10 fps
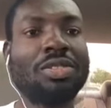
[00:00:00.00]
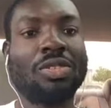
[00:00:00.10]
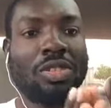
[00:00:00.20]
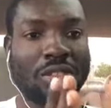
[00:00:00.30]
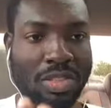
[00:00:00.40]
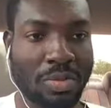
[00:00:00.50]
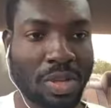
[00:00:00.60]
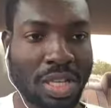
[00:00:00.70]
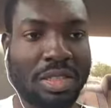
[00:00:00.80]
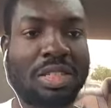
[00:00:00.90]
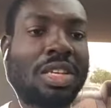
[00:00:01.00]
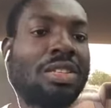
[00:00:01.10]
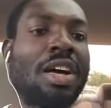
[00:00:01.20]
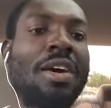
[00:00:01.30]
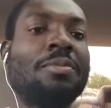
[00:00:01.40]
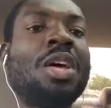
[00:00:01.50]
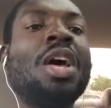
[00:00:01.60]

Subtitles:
So it simulates the exam.